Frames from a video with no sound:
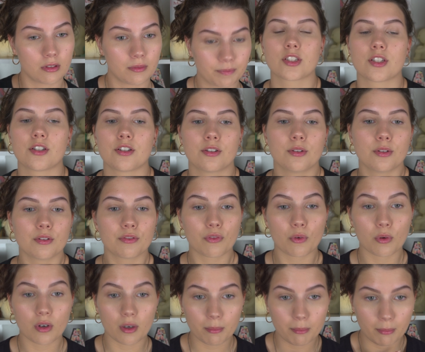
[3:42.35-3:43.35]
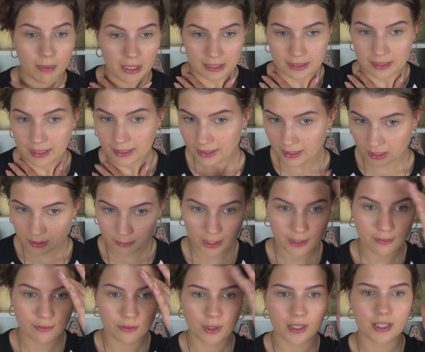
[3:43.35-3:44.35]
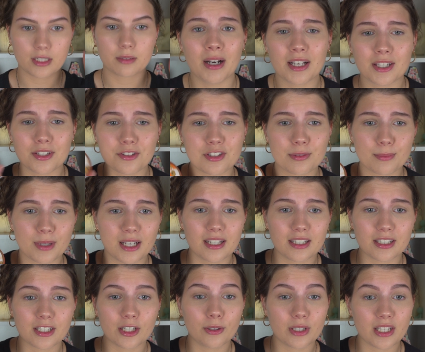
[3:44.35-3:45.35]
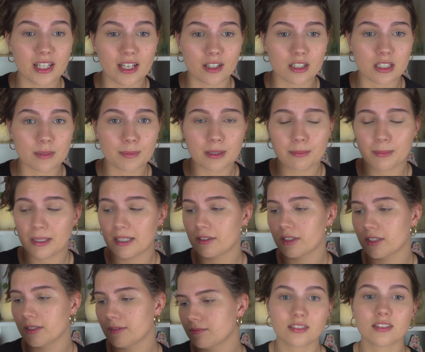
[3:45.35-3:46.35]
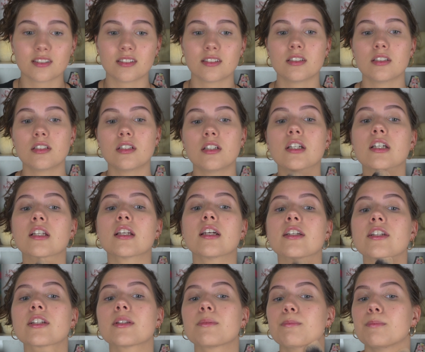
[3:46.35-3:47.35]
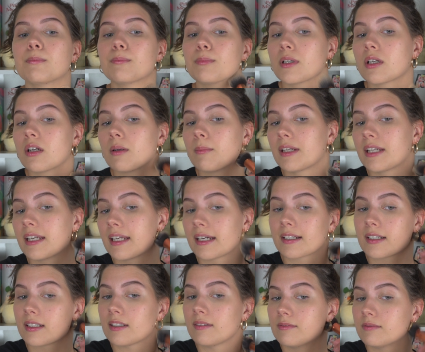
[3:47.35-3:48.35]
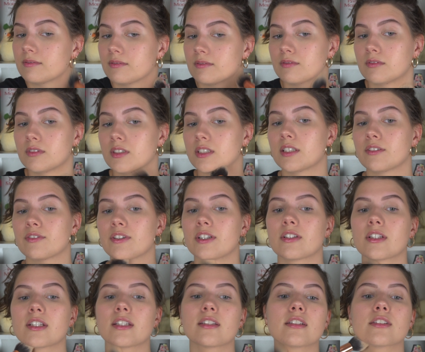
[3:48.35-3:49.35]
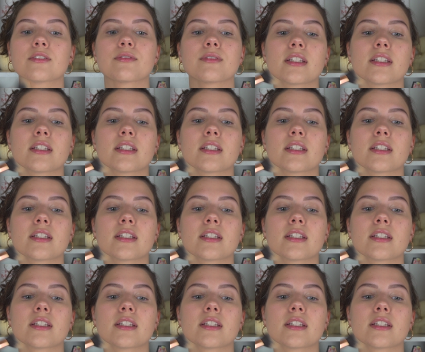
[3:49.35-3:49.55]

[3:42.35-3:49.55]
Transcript: So for my neck and my forehead, I use my Cody Airspun powder, and I just put it on my neck. And I found this